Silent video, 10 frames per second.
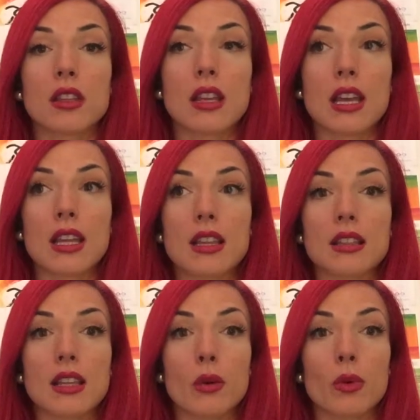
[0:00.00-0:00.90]

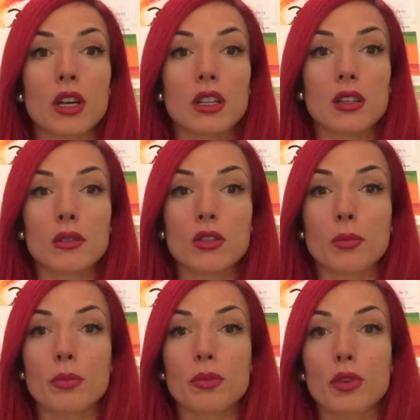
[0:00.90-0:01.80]
And that way that
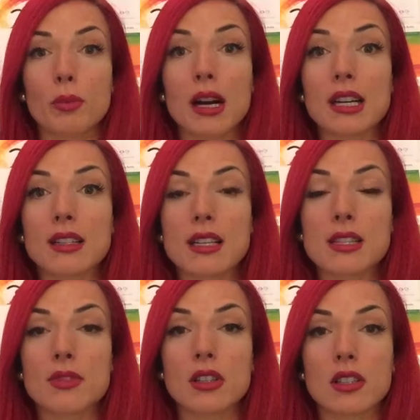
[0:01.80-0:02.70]
your partner
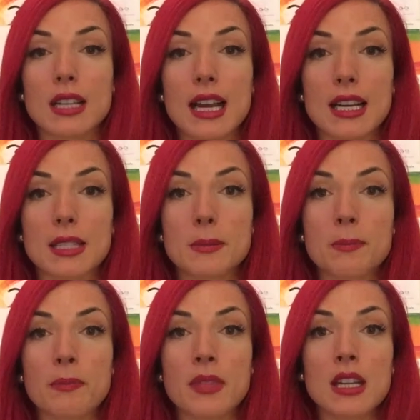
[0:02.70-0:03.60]
doesn't feel attacked.
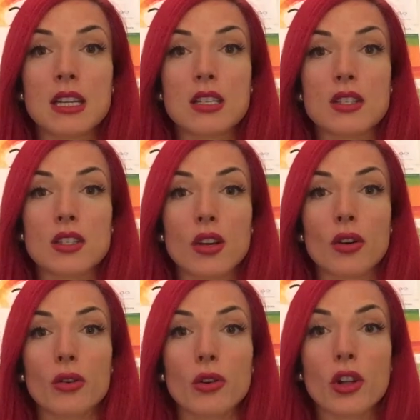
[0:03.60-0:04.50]

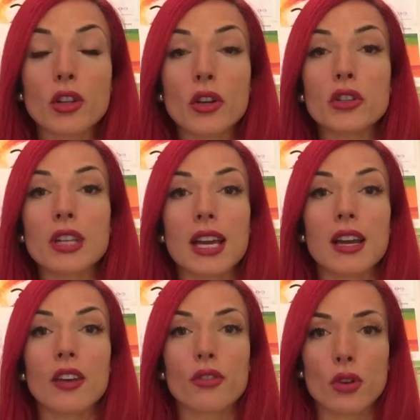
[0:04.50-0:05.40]
So learn to
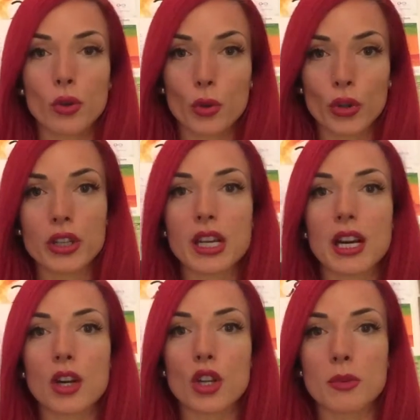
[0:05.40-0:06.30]
have quality
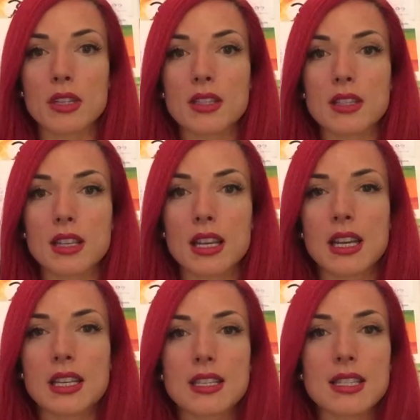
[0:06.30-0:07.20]
arguments.
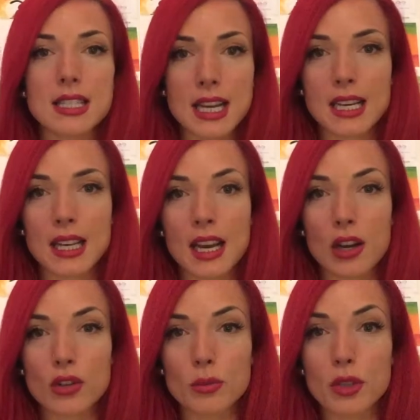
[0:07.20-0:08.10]
Study
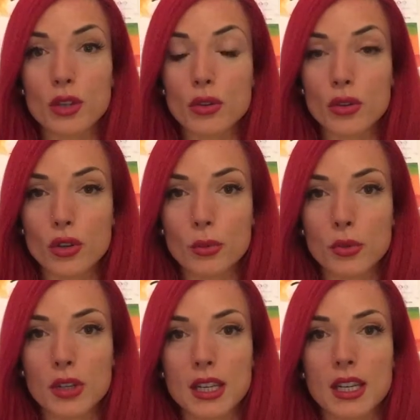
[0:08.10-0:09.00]
how to be a good
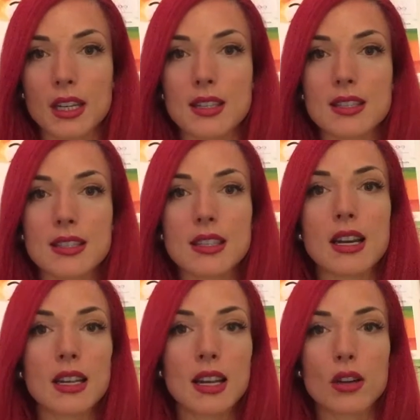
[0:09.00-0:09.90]
communicator.
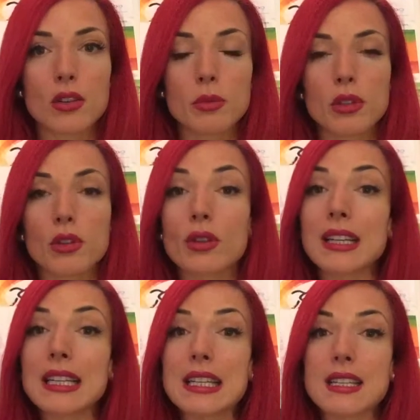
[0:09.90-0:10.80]
Study how to be a good
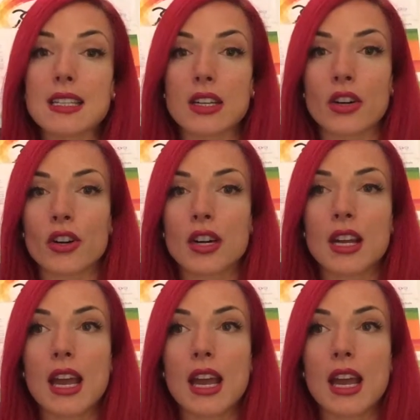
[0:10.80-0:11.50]
listener.